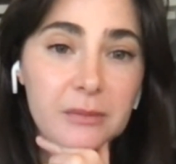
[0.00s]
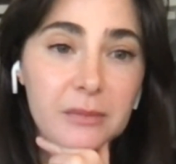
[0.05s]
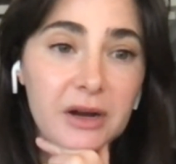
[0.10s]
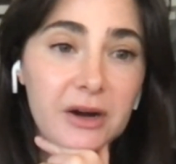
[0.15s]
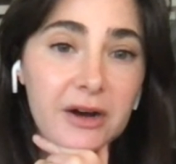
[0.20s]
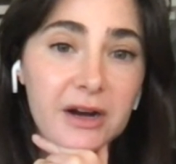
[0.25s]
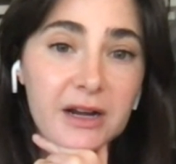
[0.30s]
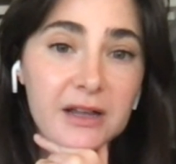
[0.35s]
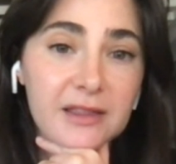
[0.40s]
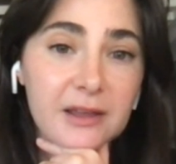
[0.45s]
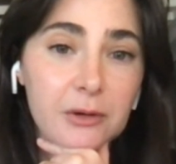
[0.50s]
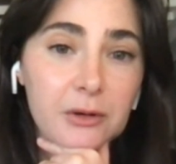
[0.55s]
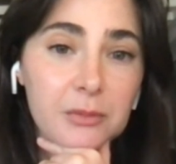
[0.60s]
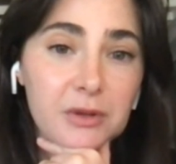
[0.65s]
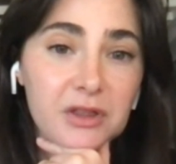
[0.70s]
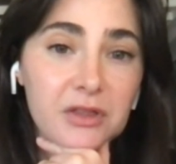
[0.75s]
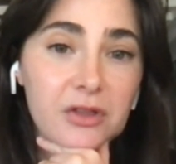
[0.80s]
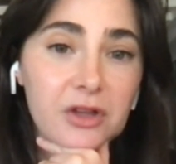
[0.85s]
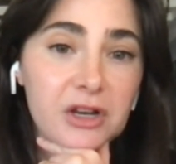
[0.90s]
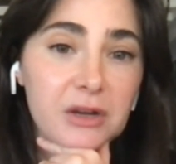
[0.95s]
america that would
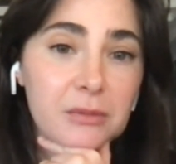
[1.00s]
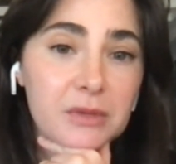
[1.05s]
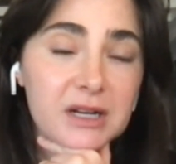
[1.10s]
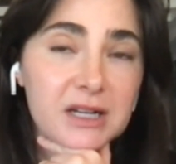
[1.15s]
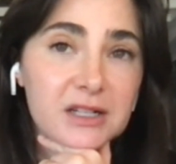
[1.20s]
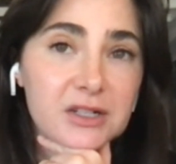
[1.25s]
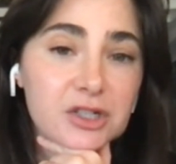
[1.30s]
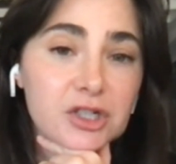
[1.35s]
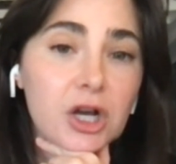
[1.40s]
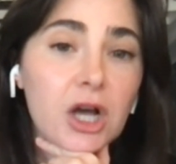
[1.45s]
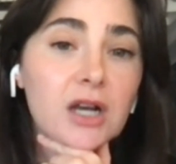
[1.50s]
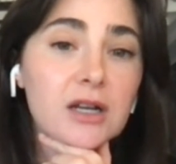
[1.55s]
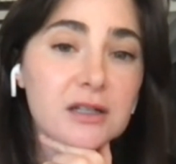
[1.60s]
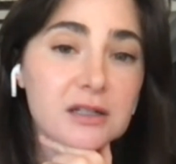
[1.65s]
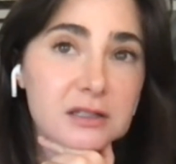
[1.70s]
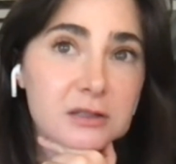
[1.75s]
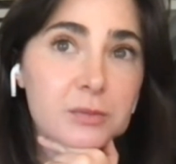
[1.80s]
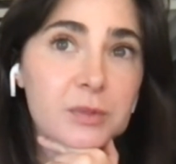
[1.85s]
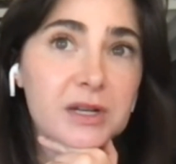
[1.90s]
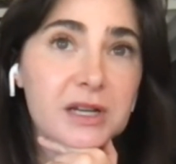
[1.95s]
be 30 million
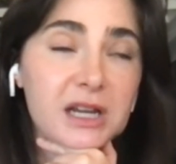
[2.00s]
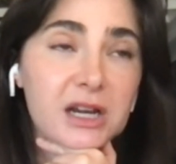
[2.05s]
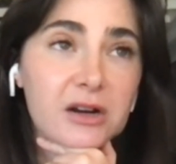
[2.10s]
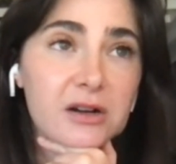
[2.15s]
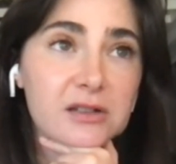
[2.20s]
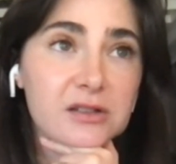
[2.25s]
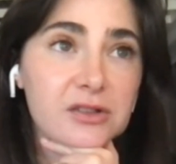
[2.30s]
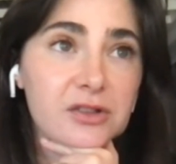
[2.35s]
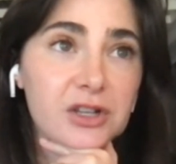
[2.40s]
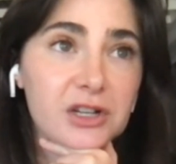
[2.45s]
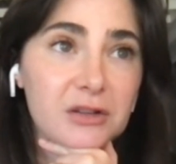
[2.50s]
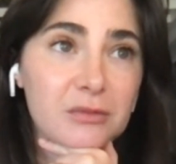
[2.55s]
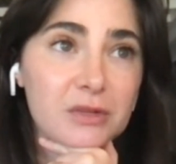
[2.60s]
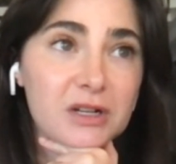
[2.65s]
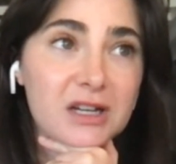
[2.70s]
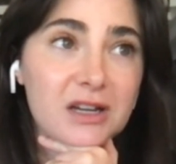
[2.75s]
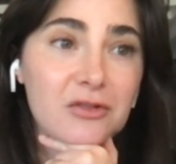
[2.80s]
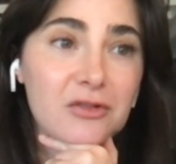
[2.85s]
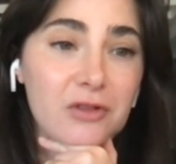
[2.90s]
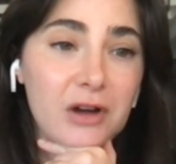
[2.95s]
dollars but here it's 30
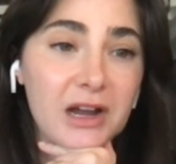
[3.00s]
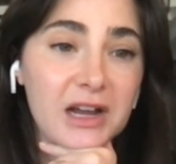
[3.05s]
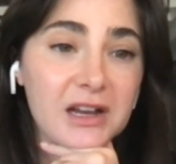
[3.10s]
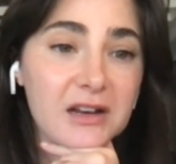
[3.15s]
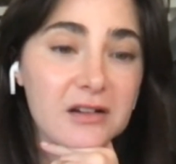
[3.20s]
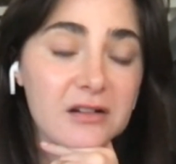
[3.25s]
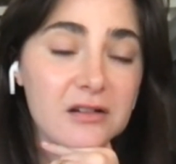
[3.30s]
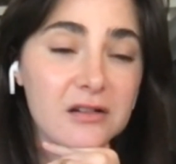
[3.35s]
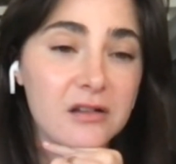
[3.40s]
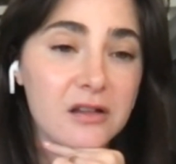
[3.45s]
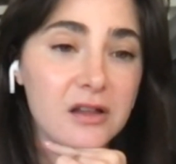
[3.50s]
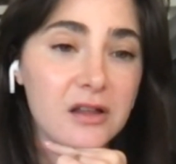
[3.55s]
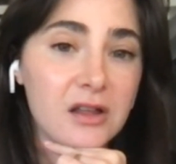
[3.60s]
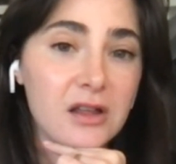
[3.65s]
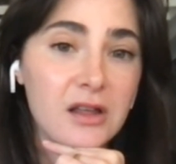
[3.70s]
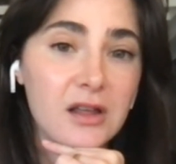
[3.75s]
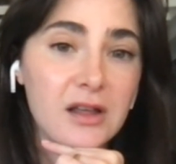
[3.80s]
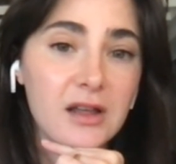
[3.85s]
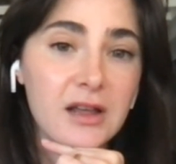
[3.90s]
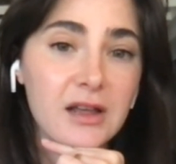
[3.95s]
million rand
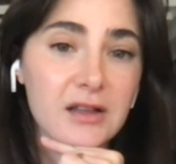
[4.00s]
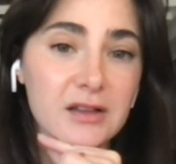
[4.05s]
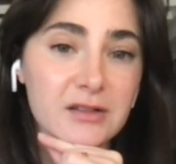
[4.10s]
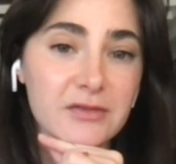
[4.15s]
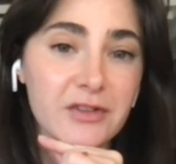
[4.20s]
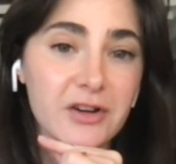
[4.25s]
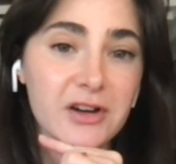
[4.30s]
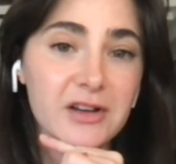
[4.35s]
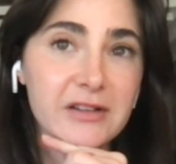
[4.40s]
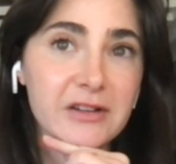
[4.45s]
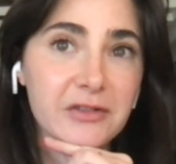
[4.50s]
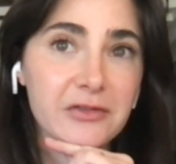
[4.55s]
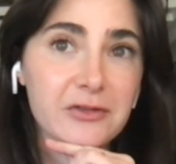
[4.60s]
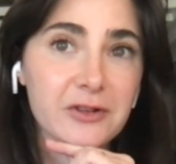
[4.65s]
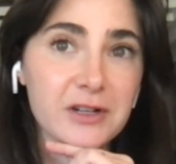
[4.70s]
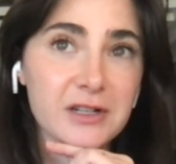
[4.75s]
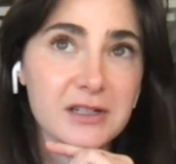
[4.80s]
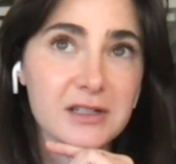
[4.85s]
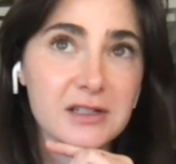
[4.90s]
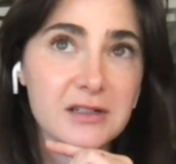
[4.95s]
that's very
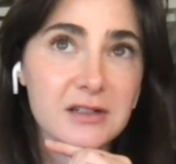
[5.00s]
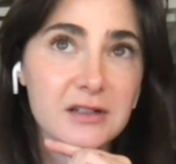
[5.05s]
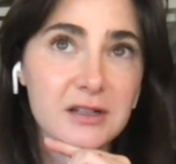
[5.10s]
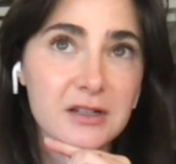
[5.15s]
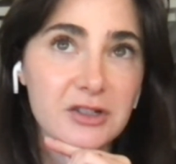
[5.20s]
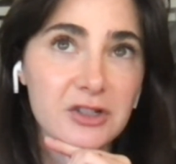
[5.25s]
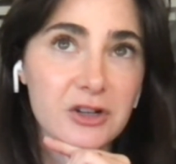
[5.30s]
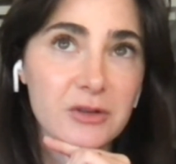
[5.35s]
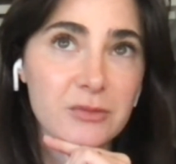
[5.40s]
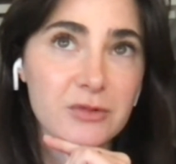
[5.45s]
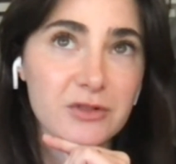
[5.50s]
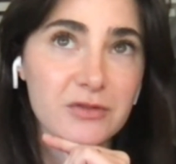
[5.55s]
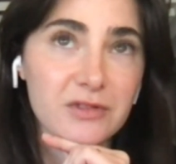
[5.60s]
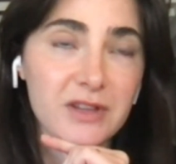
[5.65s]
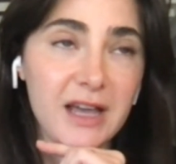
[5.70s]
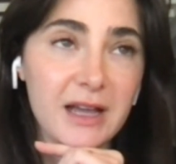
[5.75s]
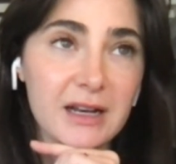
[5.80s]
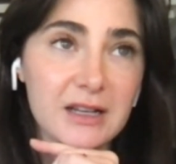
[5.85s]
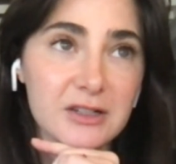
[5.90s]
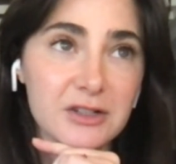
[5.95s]
different in terms of
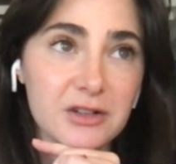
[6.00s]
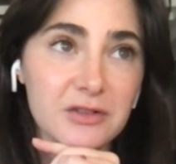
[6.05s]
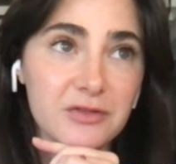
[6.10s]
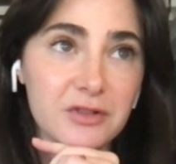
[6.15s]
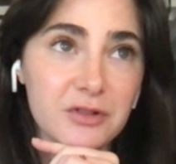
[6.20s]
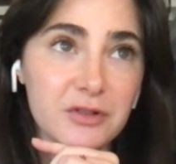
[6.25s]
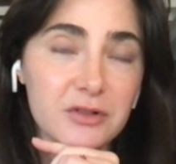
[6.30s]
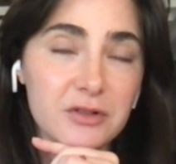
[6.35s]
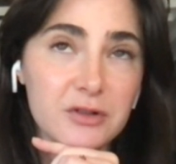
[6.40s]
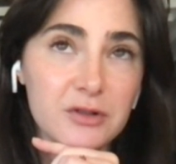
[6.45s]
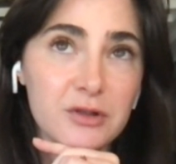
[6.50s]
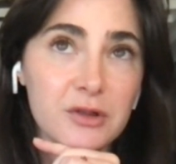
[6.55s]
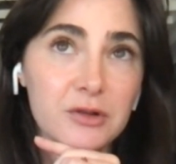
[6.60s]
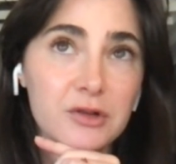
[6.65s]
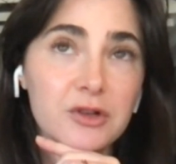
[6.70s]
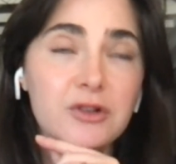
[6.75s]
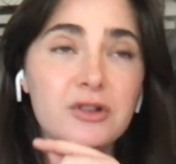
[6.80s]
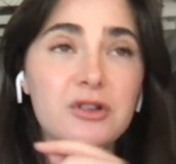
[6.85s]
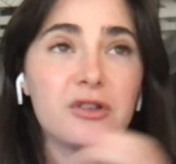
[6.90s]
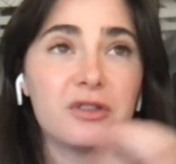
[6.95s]
that. So if you you, think,
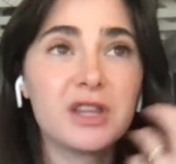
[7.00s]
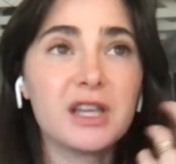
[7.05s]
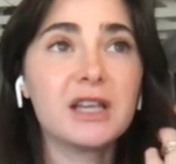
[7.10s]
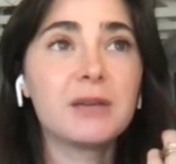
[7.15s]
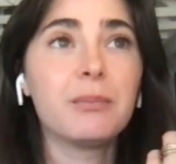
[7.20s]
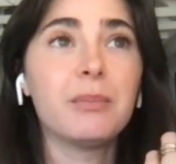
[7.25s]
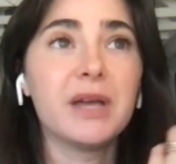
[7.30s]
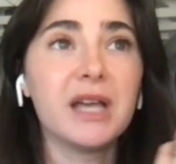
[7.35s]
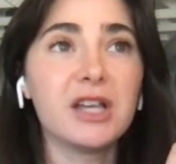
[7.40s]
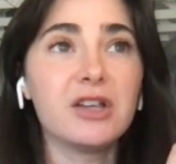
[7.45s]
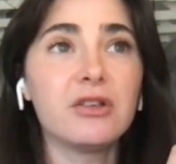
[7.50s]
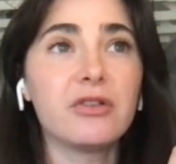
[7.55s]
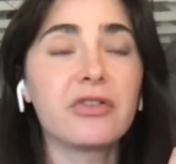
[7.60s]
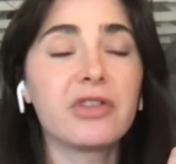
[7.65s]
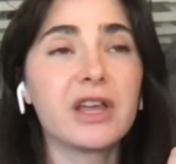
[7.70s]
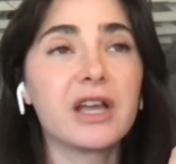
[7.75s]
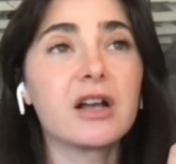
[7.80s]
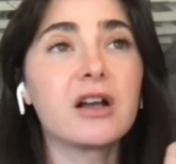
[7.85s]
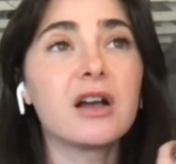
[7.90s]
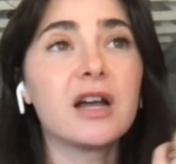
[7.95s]
you know you think big, you
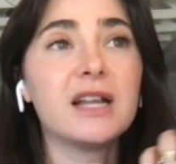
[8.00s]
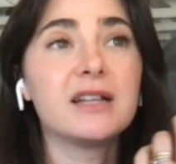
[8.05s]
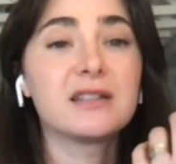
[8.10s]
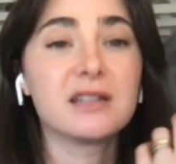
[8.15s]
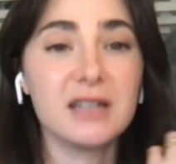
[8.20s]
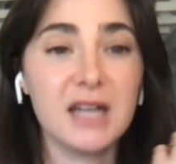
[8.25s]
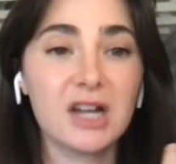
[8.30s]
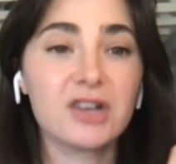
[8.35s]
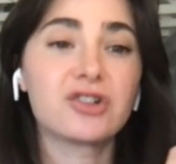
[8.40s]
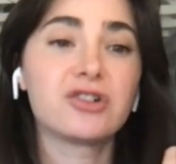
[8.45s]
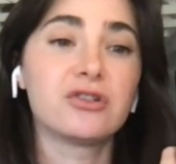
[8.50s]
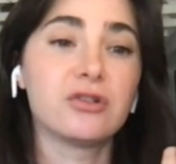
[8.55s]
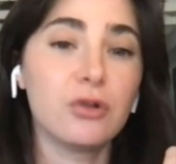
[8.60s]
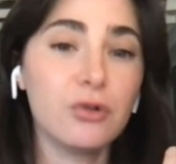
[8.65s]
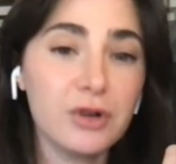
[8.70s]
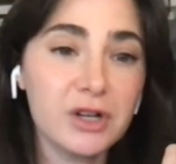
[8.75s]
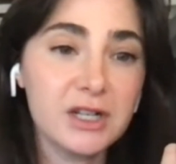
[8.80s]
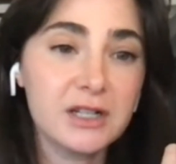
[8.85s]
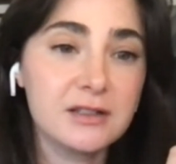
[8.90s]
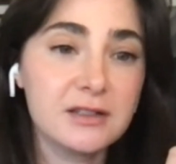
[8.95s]
think international
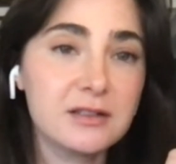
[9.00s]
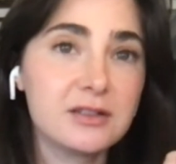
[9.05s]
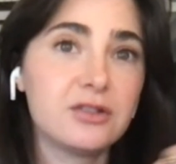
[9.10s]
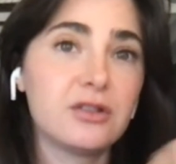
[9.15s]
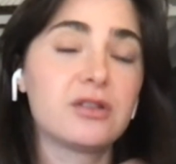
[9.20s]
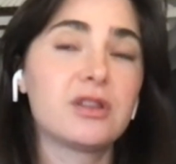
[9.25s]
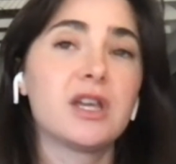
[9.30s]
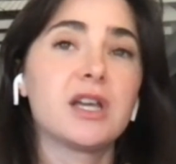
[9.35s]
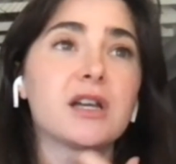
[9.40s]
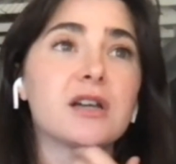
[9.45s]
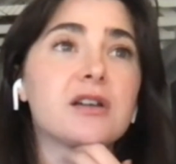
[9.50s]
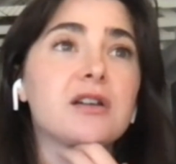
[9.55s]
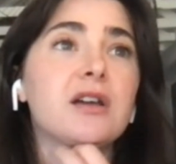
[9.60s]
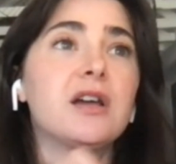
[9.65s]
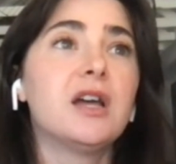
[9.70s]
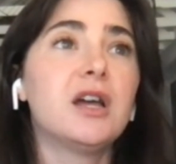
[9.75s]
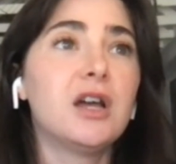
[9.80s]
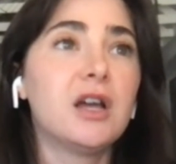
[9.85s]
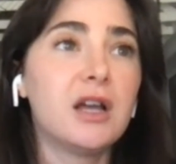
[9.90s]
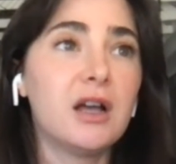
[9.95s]
audience, you think
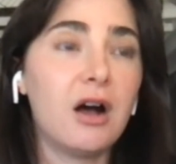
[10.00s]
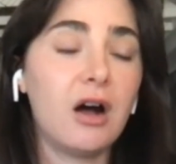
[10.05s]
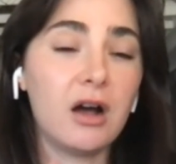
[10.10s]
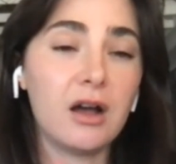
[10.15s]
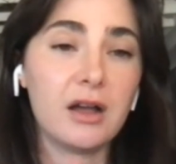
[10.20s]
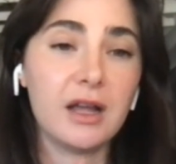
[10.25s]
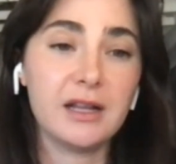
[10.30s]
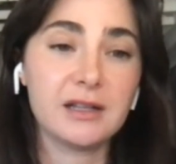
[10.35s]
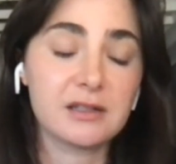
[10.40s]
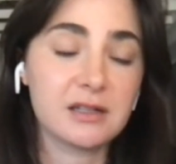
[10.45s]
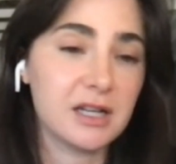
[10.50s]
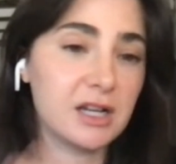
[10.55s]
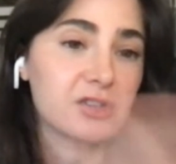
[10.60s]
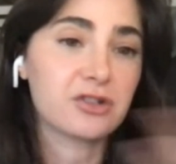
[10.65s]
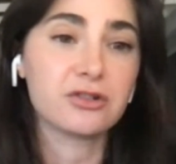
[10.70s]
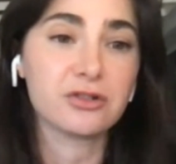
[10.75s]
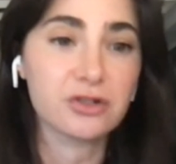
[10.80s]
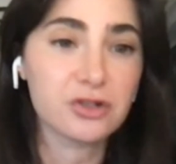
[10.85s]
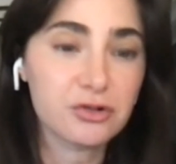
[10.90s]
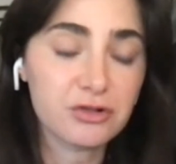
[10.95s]

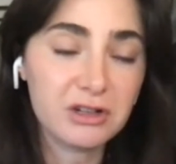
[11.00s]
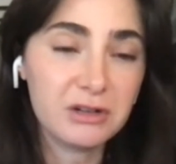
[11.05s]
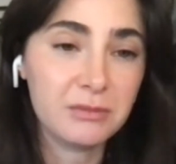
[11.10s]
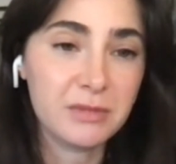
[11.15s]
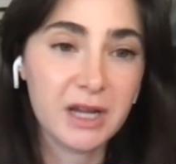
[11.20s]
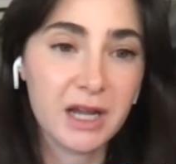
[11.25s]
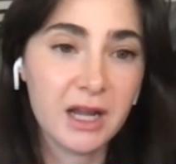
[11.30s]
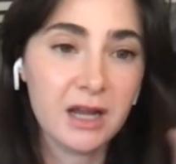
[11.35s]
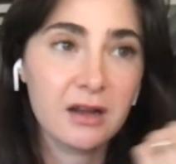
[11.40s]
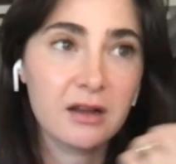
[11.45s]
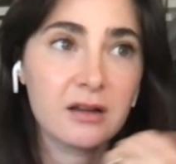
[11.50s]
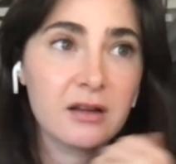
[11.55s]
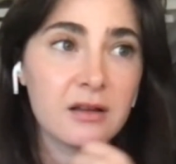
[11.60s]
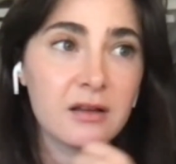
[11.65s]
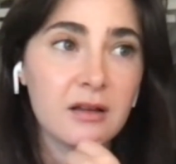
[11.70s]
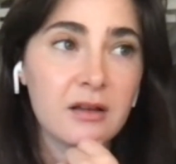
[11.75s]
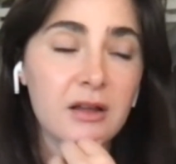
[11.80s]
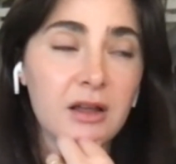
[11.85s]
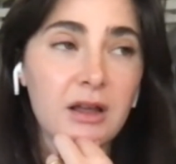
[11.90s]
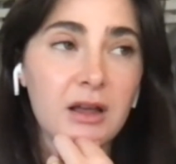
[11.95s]
international streaming.
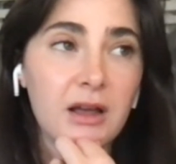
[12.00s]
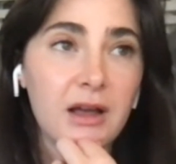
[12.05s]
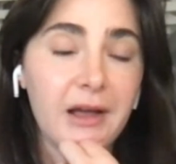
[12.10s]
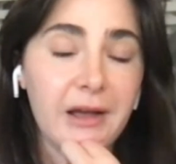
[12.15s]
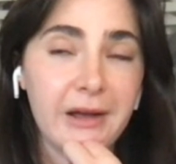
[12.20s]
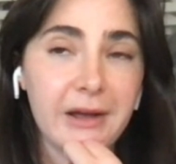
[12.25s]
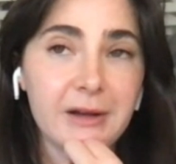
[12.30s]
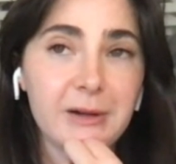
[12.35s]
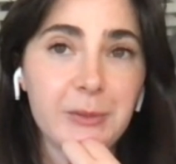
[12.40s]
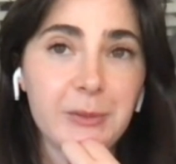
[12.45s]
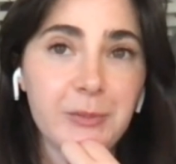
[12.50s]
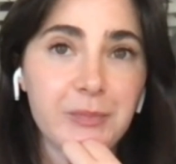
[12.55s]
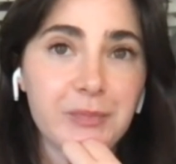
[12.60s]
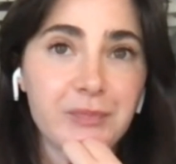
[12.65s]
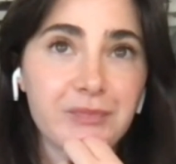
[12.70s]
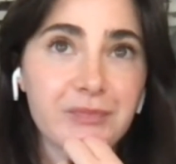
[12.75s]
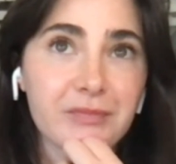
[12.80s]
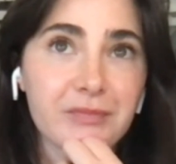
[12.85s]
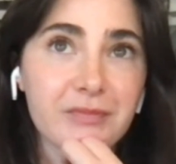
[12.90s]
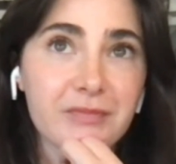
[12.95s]

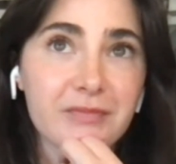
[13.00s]
Um,